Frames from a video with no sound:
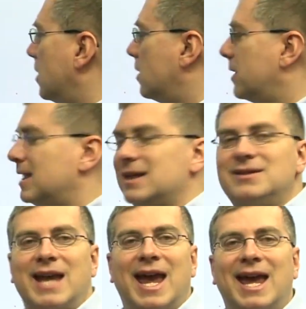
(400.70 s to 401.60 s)
Earth
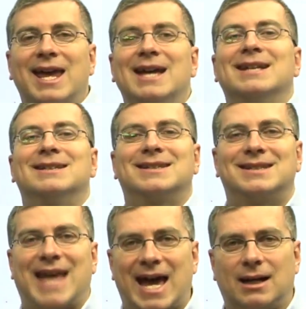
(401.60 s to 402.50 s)
is a
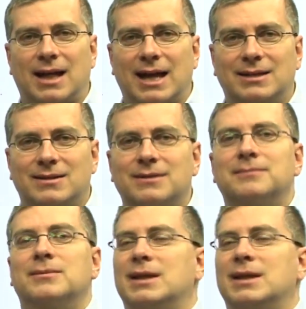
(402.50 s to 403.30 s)
satellite.